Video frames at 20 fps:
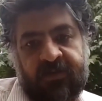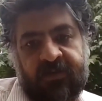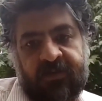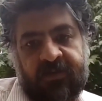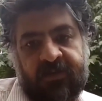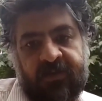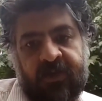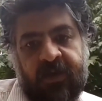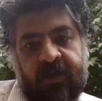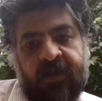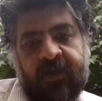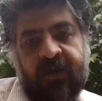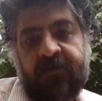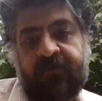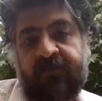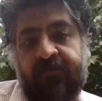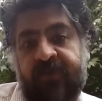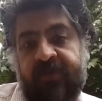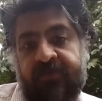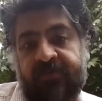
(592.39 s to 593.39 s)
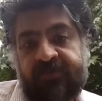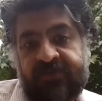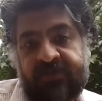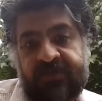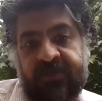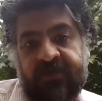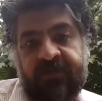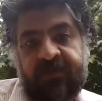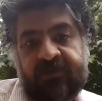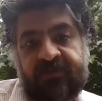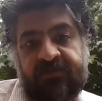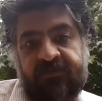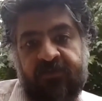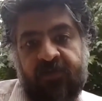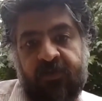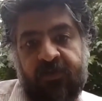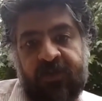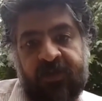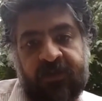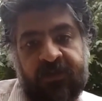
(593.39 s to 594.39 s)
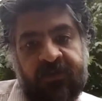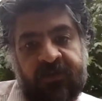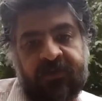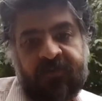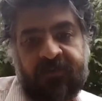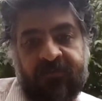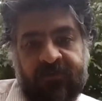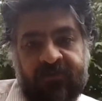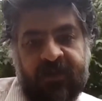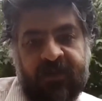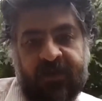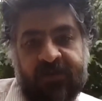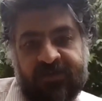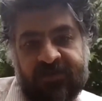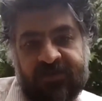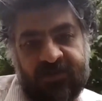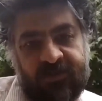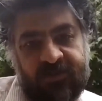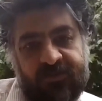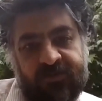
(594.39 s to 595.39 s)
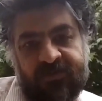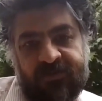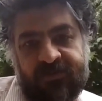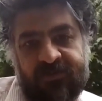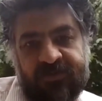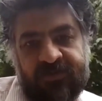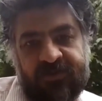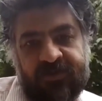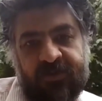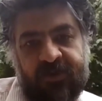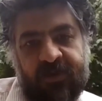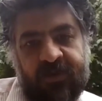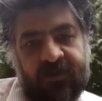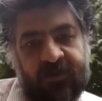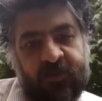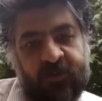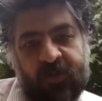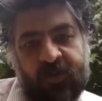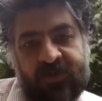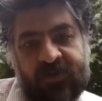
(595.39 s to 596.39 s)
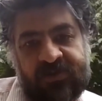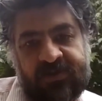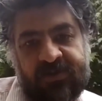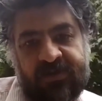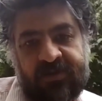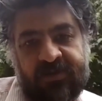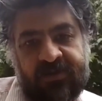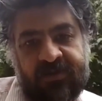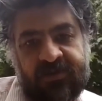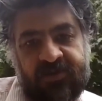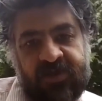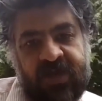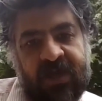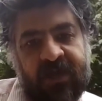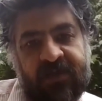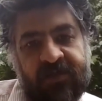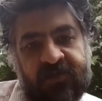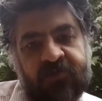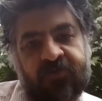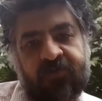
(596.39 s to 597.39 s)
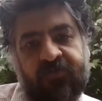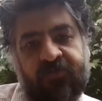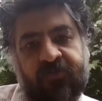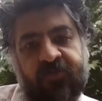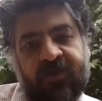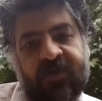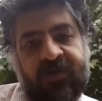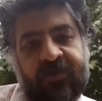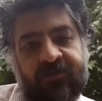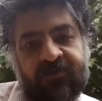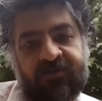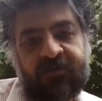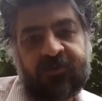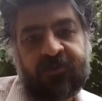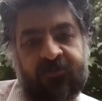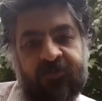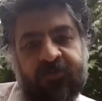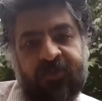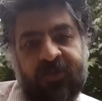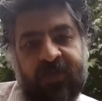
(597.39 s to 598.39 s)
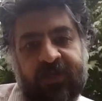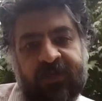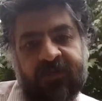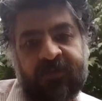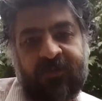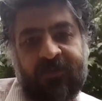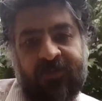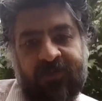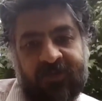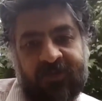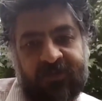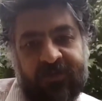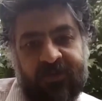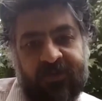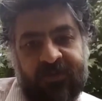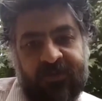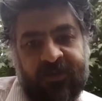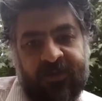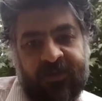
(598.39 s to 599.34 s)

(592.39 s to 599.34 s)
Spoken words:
Yeah, a very serious woman. yeah, so yeah, it was challenging for her to play the part.